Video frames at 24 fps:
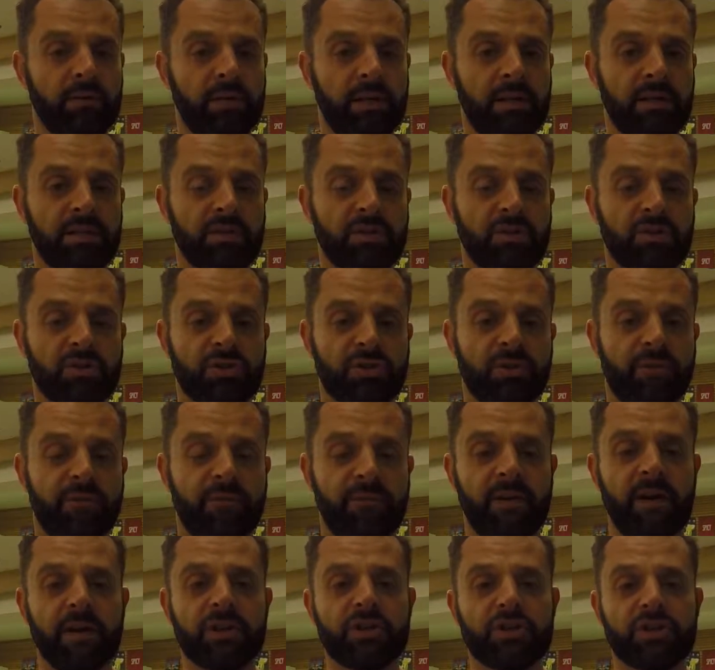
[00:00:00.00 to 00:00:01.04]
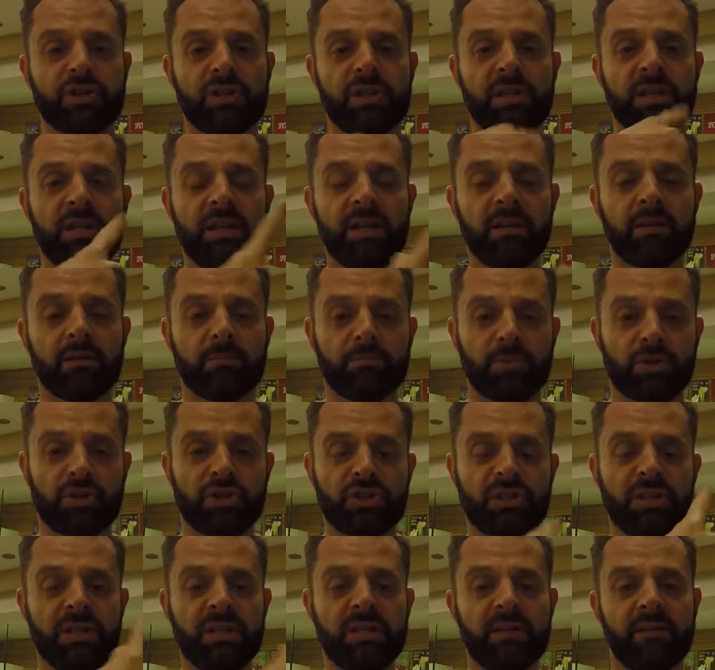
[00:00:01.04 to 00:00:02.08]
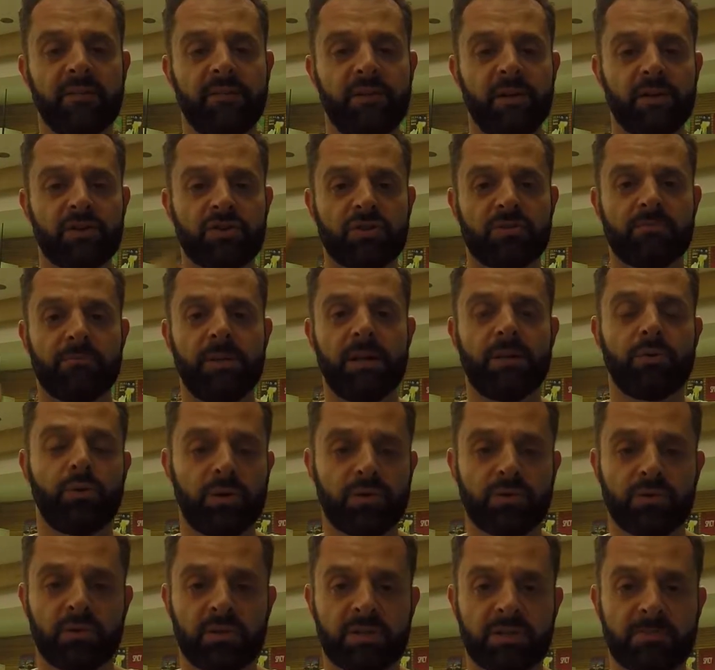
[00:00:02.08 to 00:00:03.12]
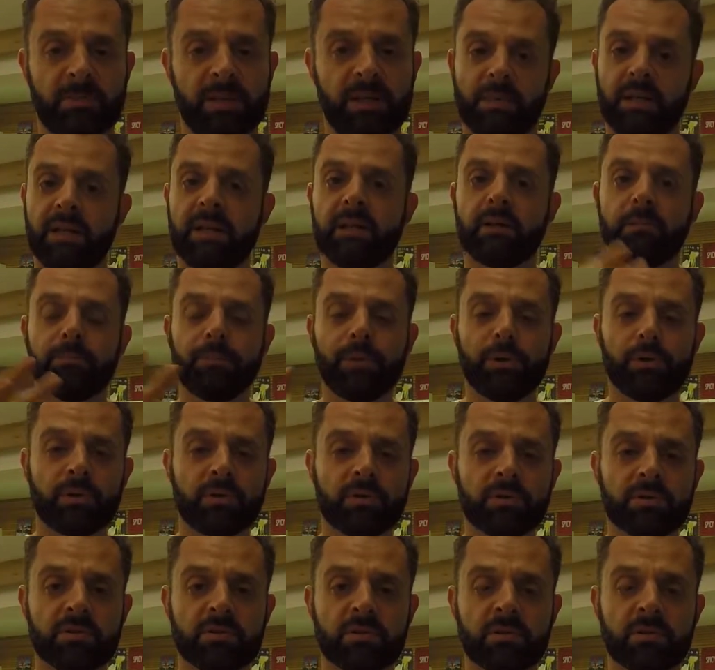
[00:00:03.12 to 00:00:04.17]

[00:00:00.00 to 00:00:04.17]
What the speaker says: It's just the machine that functions Bitcoin, so to speak. Many computers